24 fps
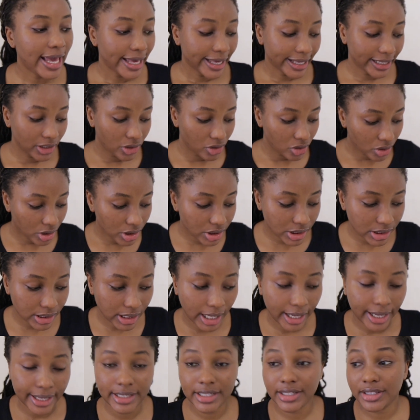it looks
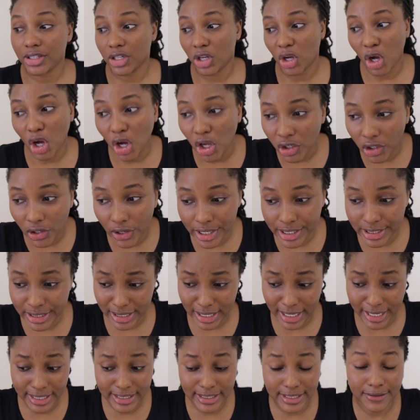nice. The color is
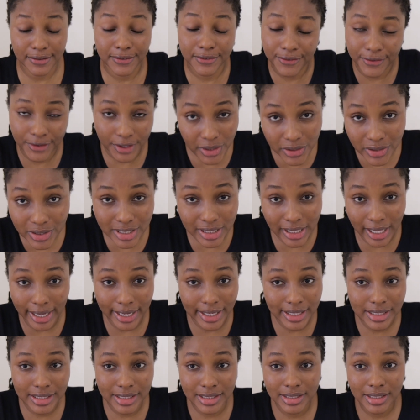nice. It feels
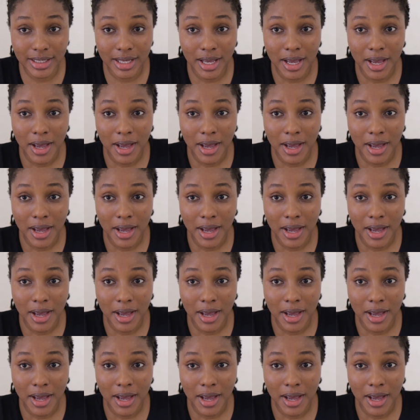nice.